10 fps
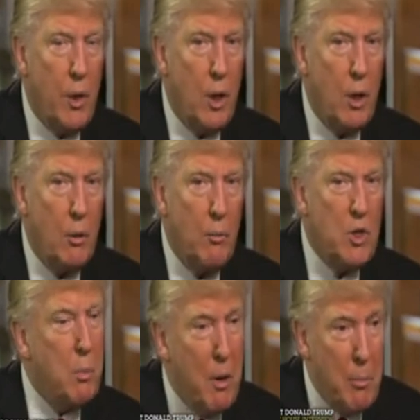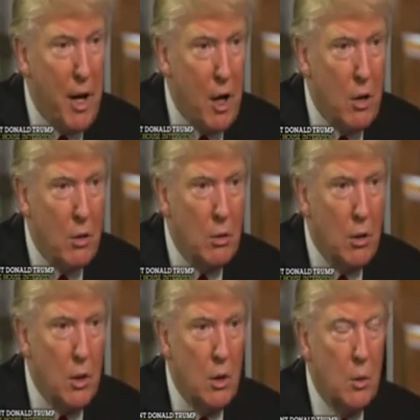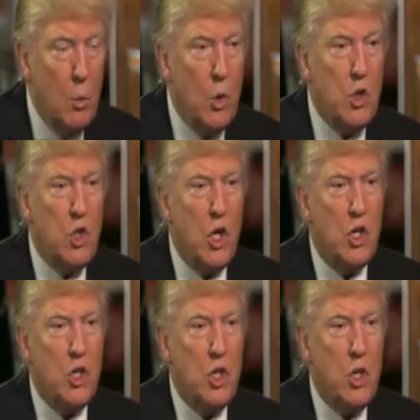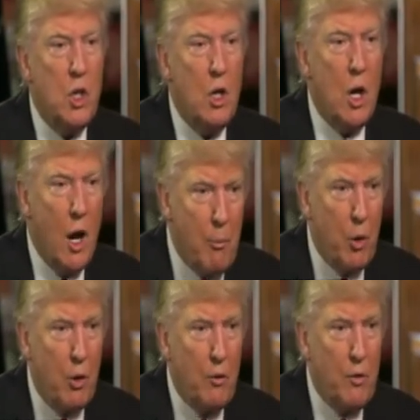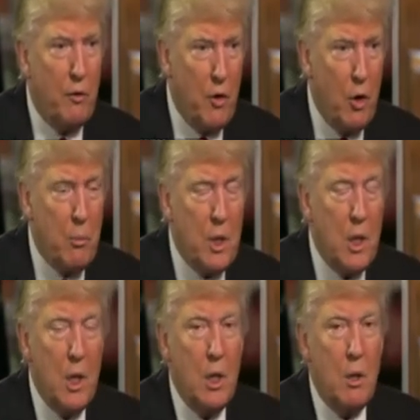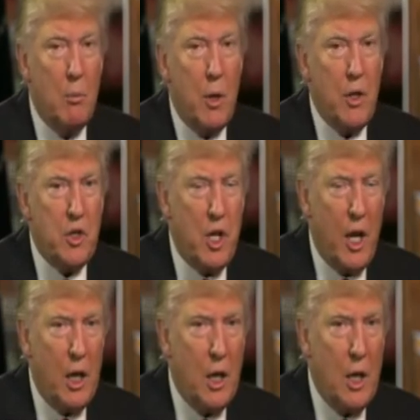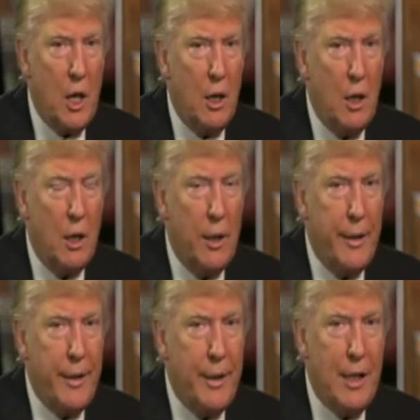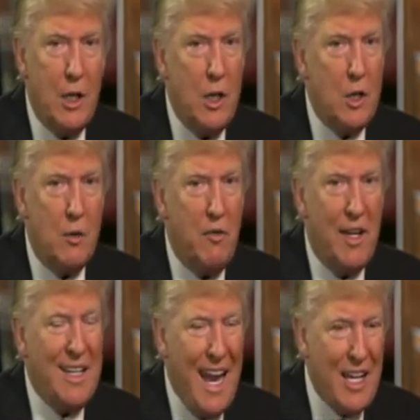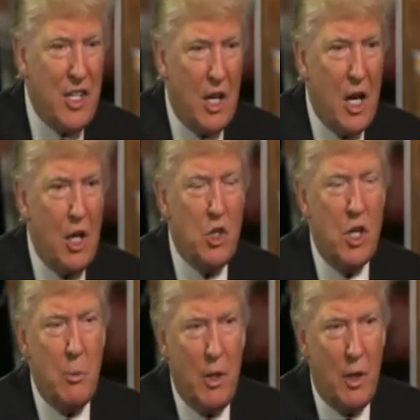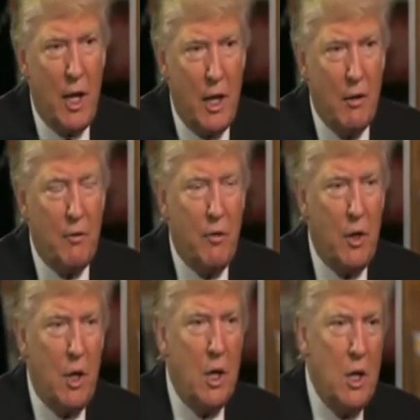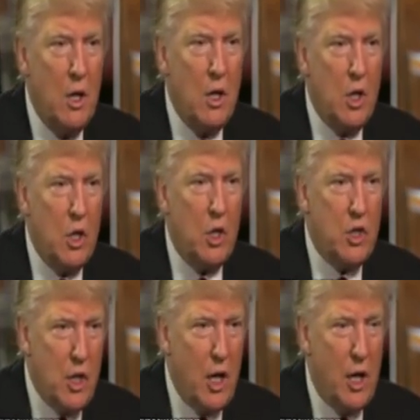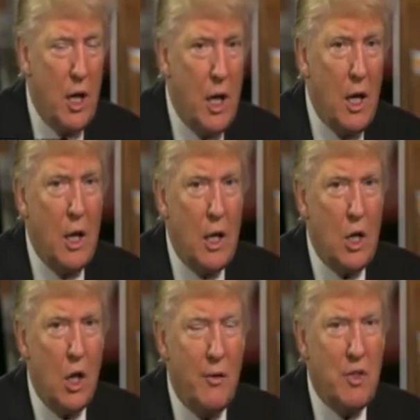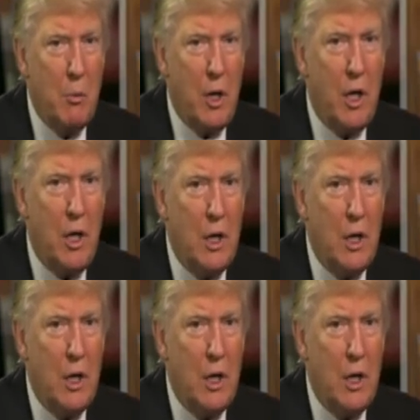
Mr. Pompeo was just affirmed by the Senate. He's a fantastic guy. He's going to be the head of the CIA, and you'll have somebody